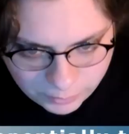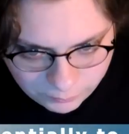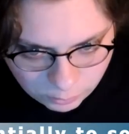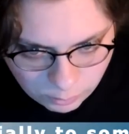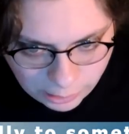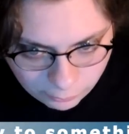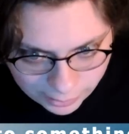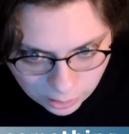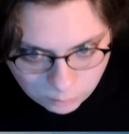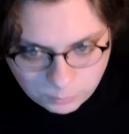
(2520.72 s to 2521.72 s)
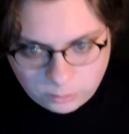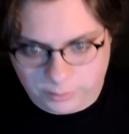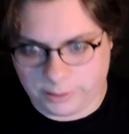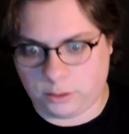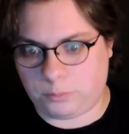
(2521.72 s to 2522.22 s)
of an even greater caliber
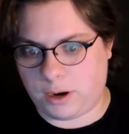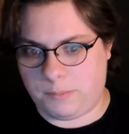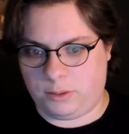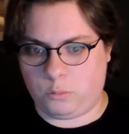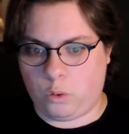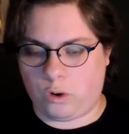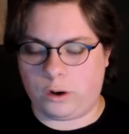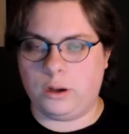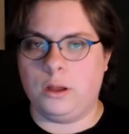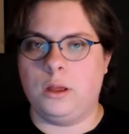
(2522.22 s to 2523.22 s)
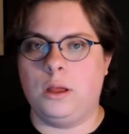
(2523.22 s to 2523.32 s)
than their prime in the war?